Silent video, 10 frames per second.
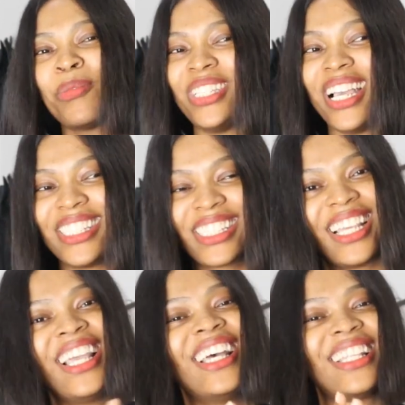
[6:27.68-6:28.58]
tasks
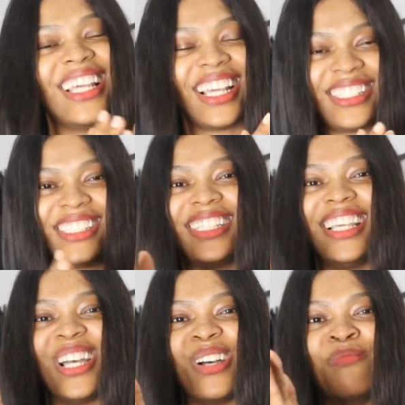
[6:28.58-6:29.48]
that
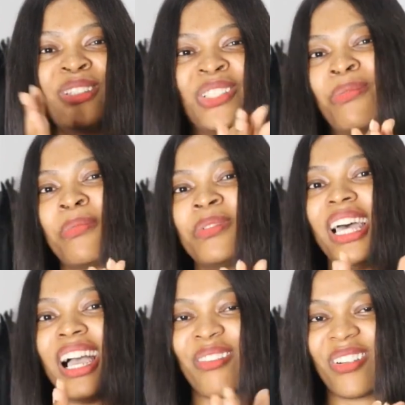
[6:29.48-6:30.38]
the two people
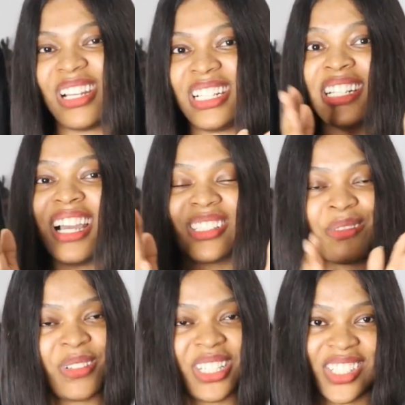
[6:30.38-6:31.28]
that are quarreling had
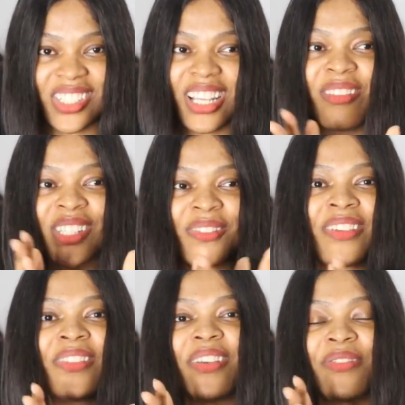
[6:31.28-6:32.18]
to pick each other. It was a
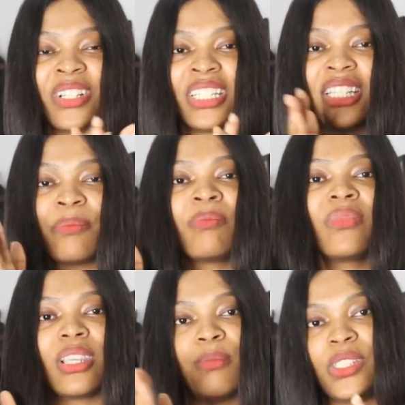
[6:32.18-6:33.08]
very, very funny
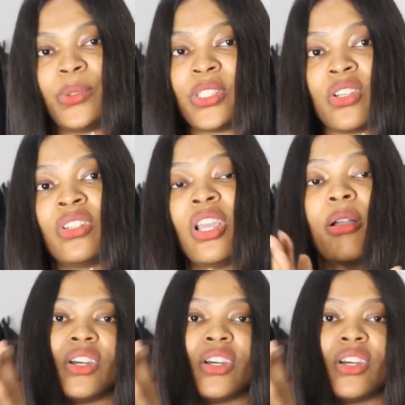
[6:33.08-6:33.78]
situation.